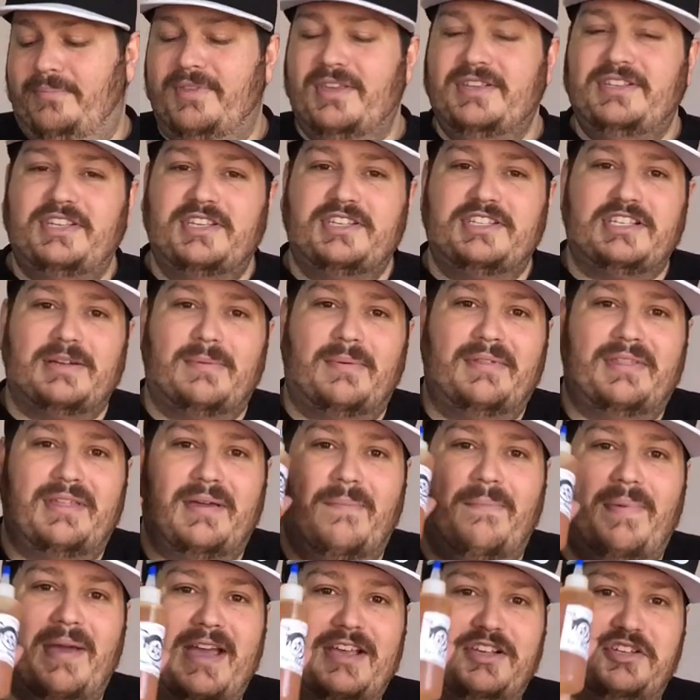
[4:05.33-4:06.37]
This is some of the
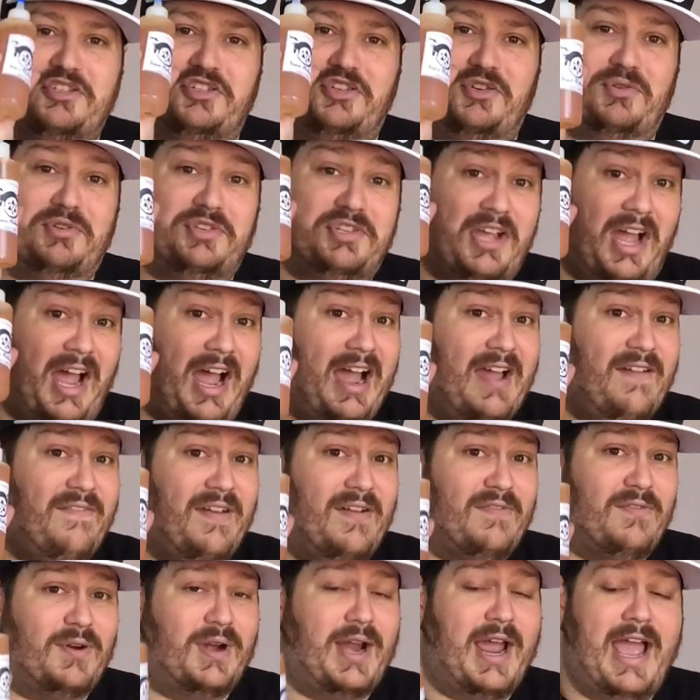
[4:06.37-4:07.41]
best juice I've
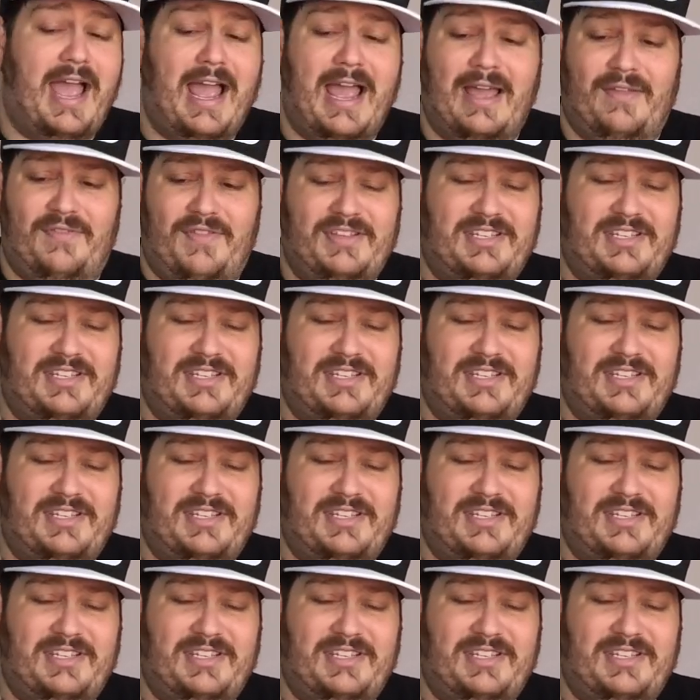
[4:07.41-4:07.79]
ever had.